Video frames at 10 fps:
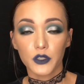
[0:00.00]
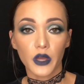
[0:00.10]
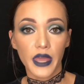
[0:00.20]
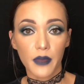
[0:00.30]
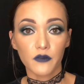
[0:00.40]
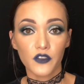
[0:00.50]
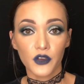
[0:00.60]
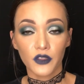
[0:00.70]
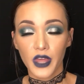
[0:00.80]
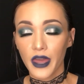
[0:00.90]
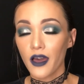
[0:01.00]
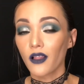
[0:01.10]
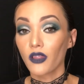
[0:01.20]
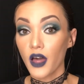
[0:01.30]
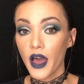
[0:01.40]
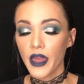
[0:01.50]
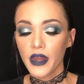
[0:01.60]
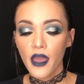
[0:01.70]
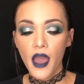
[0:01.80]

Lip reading: so I am feeling that a lot.